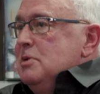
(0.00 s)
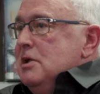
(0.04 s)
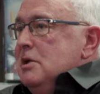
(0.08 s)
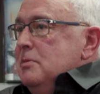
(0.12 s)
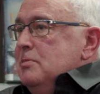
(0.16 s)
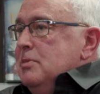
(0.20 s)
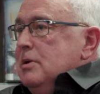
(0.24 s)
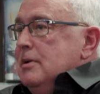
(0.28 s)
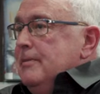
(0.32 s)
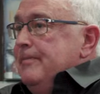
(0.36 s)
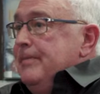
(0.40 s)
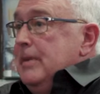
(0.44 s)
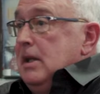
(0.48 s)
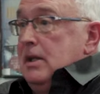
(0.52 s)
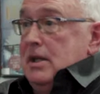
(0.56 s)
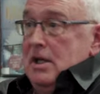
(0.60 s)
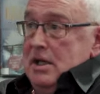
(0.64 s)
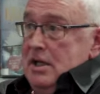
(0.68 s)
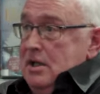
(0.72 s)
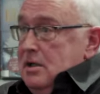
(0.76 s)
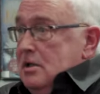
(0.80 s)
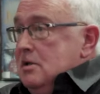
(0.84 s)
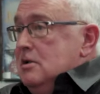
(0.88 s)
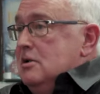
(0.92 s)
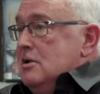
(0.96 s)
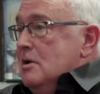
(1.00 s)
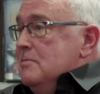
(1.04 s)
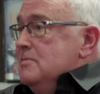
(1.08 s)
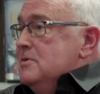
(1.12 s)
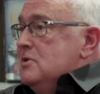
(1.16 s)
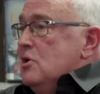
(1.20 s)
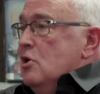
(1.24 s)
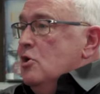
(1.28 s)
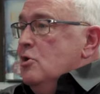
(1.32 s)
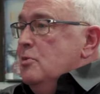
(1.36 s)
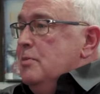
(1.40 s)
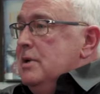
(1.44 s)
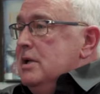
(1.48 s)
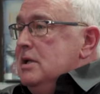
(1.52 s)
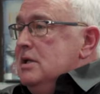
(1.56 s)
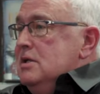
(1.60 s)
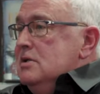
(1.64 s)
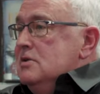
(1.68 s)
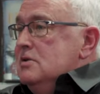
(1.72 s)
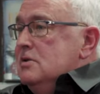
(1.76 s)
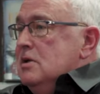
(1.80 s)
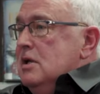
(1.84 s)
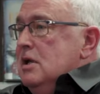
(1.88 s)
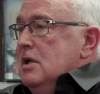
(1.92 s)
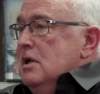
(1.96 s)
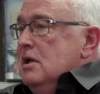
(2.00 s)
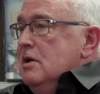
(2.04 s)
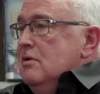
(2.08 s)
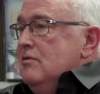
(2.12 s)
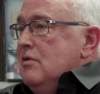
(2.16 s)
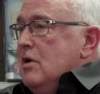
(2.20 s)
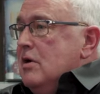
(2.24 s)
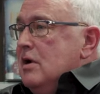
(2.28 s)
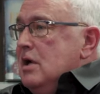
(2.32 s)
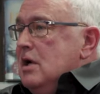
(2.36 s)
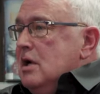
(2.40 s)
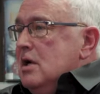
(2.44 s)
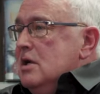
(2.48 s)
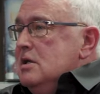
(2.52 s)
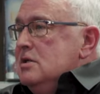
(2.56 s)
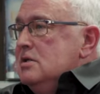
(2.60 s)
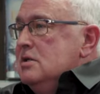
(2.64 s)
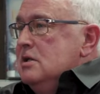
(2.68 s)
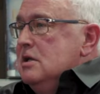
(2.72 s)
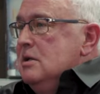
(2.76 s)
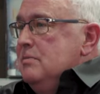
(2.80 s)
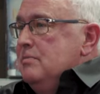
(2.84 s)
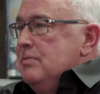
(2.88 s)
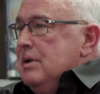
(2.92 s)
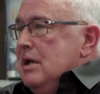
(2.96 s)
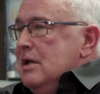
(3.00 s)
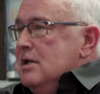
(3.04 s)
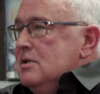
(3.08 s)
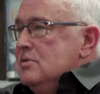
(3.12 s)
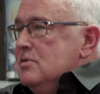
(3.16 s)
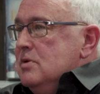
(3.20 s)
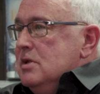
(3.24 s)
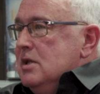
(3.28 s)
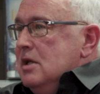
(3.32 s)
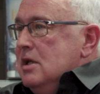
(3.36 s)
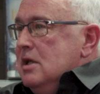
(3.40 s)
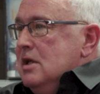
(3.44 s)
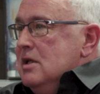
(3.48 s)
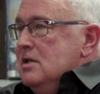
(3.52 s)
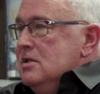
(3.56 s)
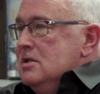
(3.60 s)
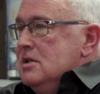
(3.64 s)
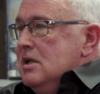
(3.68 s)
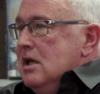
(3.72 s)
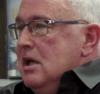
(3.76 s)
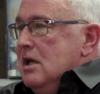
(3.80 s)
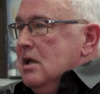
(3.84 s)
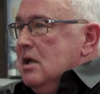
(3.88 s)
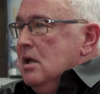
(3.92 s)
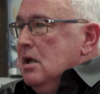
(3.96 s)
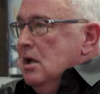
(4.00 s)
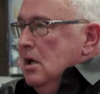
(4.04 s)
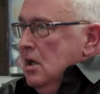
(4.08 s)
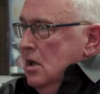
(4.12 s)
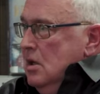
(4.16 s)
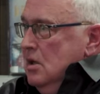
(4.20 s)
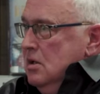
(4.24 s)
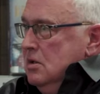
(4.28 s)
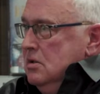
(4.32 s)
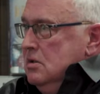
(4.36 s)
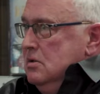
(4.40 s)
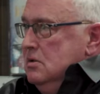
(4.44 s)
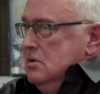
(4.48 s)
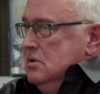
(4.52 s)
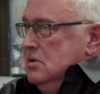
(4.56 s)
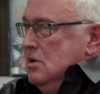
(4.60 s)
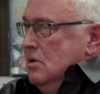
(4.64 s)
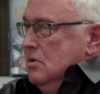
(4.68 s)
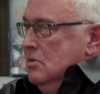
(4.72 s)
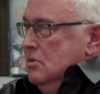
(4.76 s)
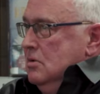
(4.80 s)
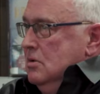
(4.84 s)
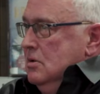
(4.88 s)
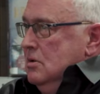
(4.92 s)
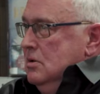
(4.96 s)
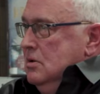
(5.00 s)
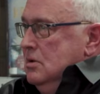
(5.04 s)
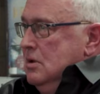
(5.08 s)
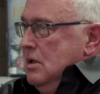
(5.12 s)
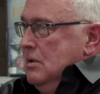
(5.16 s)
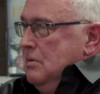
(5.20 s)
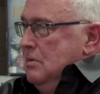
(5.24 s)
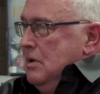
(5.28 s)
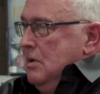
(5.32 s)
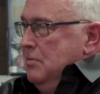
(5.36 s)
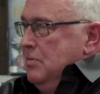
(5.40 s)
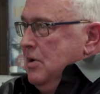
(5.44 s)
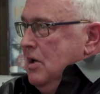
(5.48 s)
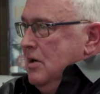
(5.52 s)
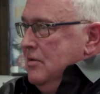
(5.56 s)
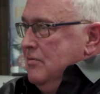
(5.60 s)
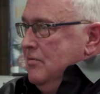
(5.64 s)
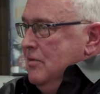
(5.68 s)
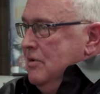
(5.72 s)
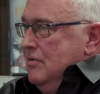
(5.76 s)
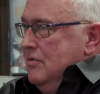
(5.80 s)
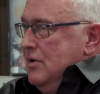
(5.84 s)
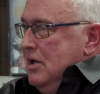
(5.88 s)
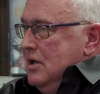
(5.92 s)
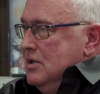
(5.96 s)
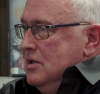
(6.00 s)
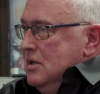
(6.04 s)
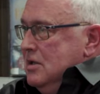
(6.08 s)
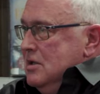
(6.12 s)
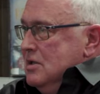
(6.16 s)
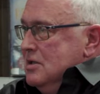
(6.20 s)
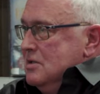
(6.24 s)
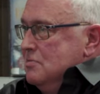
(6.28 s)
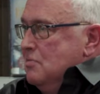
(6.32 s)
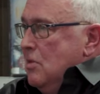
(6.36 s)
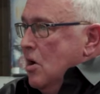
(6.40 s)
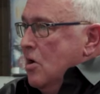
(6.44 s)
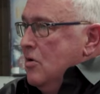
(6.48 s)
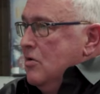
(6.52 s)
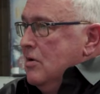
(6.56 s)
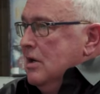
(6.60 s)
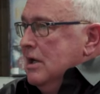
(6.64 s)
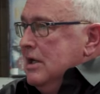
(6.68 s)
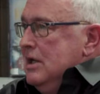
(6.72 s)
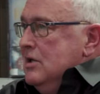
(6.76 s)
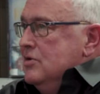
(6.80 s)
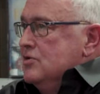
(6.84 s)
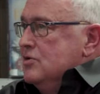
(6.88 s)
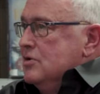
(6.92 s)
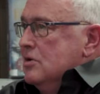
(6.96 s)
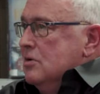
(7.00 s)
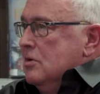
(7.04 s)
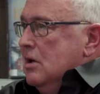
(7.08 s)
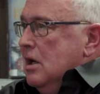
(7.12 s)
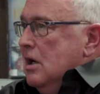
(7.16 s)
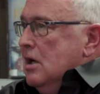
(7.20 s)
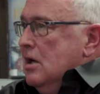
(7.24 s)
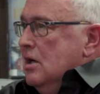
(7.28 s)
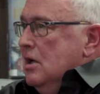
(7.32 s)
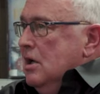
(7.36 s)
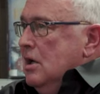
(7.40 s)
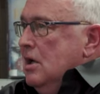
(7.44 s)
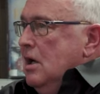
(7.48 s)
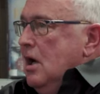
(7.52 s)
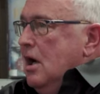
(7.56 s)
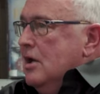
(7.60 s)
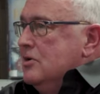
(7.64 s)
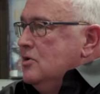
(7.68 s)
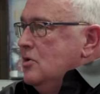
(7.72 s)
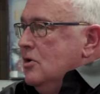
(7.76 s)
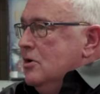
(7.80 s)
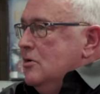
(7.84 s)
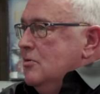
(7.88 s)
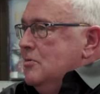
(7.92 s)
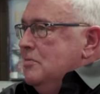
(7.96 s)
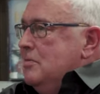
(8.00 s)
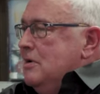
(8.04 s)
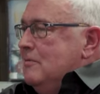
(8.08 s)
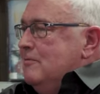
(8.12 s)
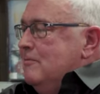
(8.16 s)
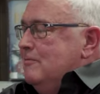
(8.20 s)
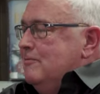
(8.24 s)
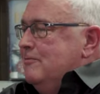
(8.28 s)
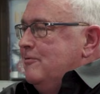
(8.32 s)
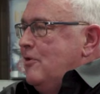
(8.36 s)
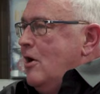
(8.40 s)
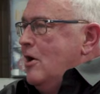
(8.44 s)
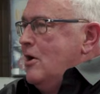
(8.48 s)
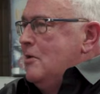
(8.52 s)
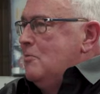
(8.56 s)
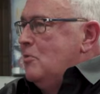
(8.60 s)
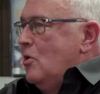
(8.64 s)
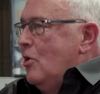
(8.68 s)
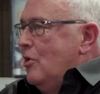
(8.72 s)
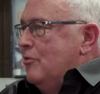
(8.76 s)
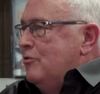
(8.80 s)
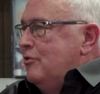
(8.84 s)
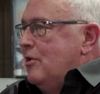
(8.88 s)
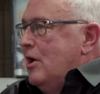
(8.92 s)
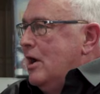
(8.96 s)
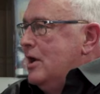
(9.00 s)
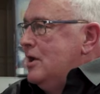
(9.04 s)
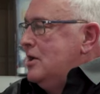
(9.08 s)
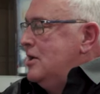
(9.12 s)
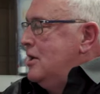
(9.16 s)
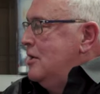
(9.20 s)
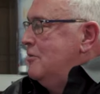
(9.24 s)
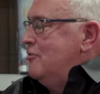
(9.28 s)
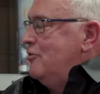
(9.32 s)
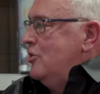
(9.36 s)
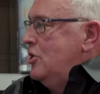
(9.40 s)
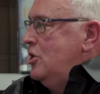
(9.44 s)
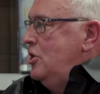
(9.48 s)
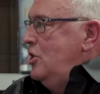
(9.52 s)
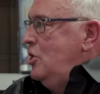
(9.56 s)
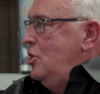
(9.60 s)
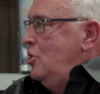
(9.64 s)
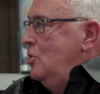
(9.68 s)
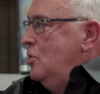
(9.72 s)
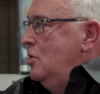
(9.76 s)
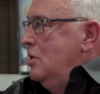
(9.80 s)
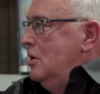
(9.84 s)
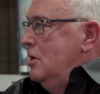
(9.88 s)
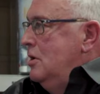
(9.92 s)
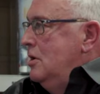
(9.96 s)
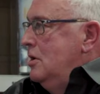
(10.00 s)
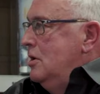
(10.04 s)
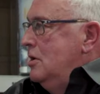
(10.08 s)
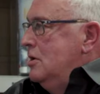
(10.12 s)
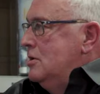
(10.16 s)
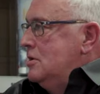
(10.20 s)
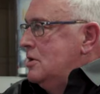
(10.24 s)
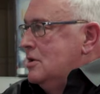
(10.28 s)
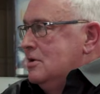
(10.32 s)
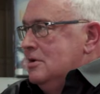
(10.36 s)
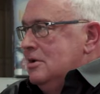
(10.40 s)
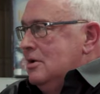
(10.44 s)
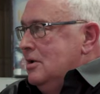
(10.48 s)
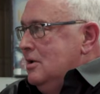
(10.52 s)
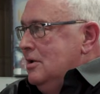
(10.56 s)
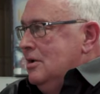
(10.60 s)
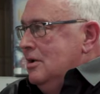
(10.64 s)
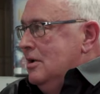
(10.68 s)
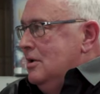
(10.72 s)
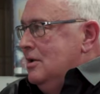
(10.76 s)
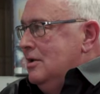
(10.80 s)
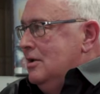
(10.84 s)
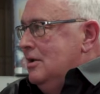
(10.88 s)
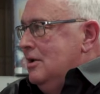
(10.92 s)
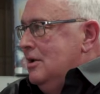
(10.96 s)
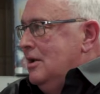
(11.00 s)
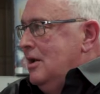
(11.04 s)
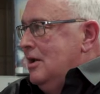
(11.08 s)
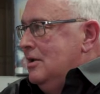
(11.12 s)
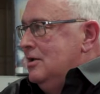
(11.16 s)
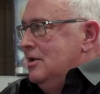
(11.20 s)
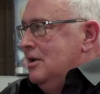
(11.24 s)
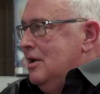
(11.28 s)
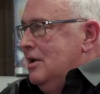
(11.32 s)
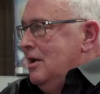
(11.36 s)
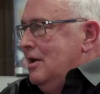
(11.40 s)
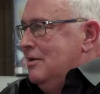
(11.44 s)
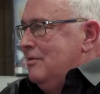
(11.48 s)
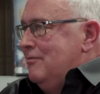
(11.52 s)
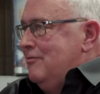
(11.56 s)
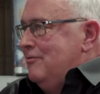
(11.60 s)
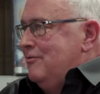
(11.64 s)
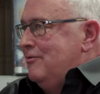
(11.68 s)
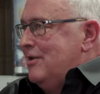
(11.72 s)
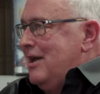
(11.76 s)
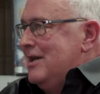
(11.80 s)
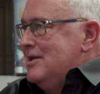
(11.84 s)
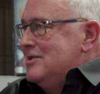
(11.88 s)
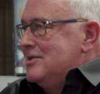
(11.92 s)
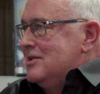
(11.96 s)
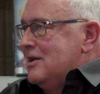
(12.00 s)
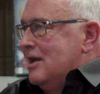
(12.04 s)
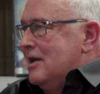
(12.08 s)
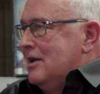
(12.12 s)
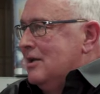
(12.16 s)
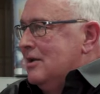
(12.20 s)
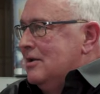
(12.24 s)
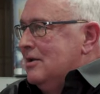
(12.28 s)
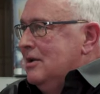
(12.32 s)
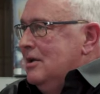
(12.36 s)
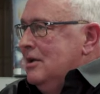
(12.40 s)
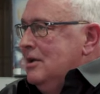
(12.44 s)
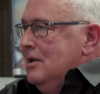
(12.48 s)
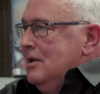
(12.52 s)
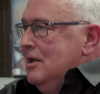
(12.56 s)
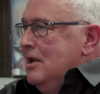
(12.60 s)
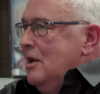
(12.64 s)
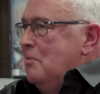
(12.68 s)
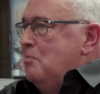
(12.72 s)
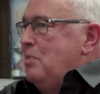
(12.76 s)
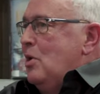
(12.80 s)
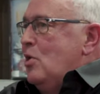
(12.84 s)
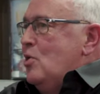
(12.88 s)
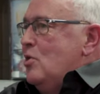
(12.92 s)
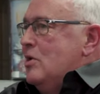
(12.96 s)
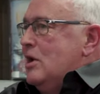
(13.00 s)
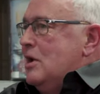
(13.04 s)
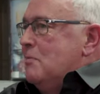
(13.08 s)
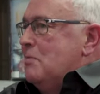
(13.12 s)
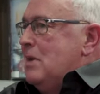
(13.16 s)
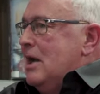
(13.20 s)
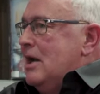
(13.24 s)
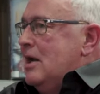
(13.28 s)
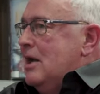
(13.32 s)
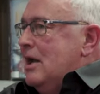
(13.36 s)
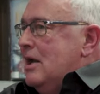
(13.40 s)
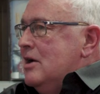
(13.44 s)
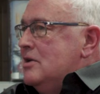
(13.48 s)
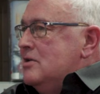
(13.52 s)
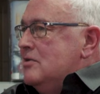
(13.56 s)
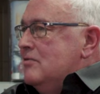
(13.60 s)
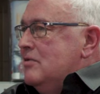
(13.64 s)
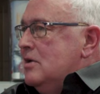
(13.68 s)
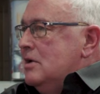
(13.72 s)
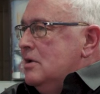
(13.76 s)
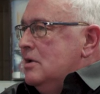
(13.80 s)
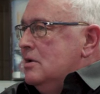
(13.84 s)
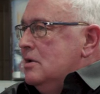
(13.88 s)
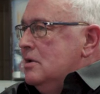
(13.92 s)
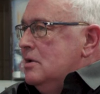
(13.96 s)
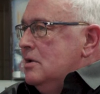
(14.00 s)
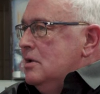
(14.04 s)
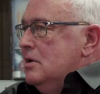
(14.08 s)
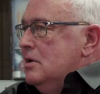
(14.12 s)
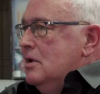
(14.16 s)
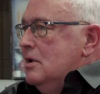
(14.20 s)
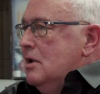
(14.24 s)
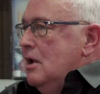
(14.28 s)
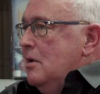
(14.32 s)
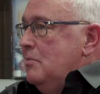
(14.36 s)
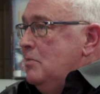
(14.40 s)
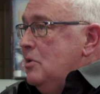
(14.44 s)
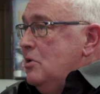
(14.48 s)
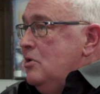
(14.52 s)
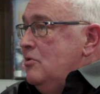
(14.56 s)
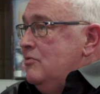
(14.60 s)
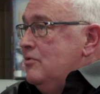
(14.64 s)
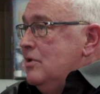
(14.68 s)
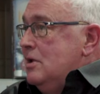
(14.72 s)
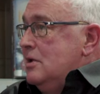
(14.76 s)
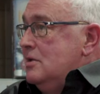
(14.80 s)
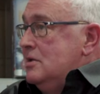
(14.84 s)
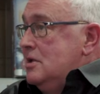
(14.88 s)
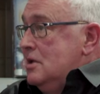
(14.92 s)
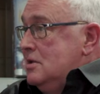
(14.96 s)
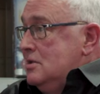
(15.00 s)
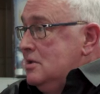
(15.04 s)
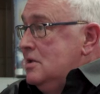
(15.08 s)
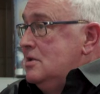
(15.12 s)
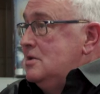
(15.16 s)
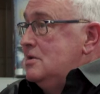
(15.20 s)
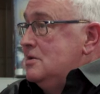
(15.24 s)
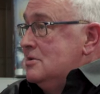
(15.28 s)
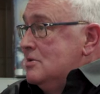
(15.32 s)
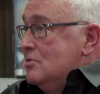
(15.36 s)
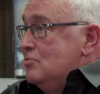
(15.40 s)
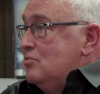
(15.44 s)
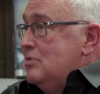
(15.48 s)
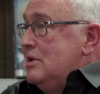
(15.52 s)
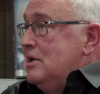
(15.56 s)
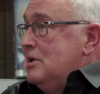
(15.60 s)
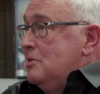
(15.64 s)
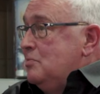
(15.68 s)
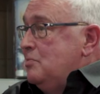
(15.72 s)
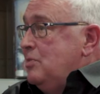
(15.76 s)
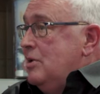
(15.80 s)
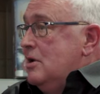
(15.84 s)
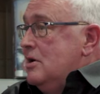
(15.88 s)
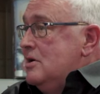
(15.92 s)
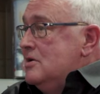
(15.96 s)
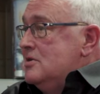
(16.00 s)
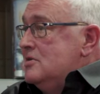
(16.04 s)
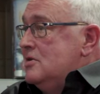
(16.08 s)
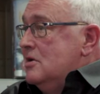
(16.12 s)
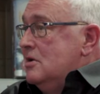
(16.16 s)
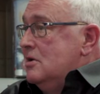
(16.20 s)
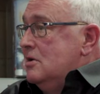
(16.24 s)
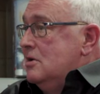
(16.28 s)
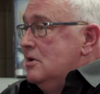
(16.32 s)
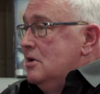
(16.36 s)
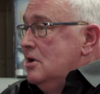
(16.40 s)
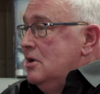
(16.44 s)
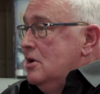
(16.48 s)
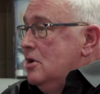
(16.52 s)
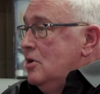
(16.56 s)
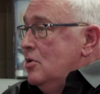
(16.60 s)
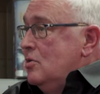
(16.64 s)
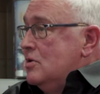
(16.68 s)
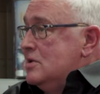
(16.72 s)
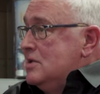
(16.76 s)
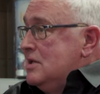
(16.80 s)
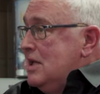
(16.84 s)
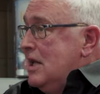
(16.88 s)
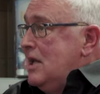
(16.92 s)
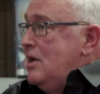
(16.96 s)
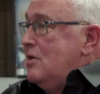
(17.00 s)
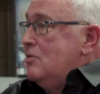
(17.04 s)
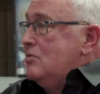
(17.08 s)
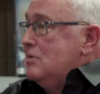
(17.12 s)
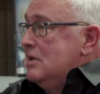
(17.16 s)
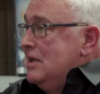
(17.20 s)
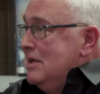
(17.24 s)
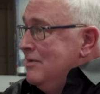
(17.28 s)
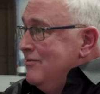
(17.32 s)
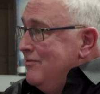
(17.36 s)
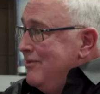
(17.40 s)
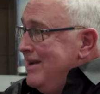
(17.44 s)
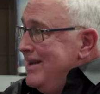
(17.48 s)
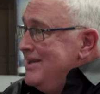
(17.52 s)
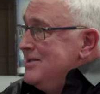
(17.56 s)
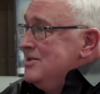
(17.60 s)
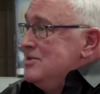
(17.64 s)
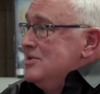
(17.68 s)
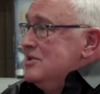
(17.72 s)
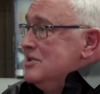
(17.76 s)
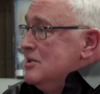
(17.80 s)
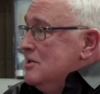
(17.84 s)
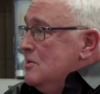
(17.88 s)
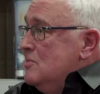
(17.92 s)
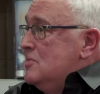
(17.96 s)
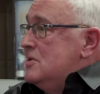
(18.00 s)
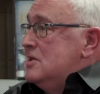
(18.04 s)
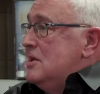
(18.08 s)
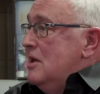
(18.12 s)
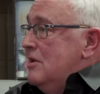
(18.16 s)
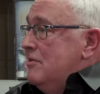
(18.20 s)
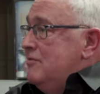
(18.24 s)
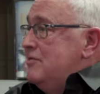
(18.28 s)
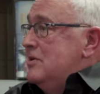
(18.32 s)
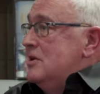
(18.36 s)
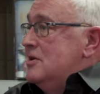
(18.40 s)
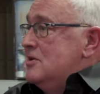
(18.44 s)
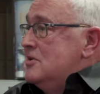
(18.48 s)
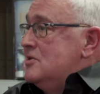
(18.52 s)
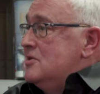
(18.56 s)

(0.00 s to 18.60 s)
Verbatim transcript: people. And then he comes home and he's very nice and he plays with the kids again. So uh, apart from the fact that it's morally truer, I thought it would be far more frightening for Hugh that you, you're, yeah. not, you're not facing a bogeyman out of a, a movie. This is a real person who has now invested himself in